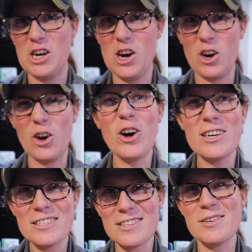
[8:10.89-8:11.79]
our
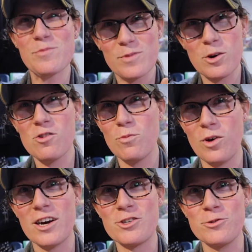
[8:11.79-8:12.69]
awesome
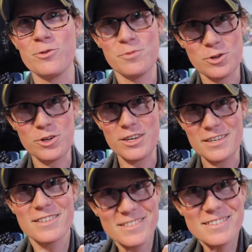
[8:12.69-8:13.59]
washroom
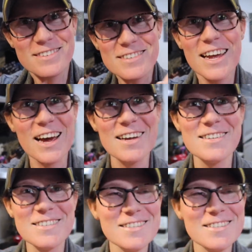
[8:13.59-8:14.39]
door. Yeah.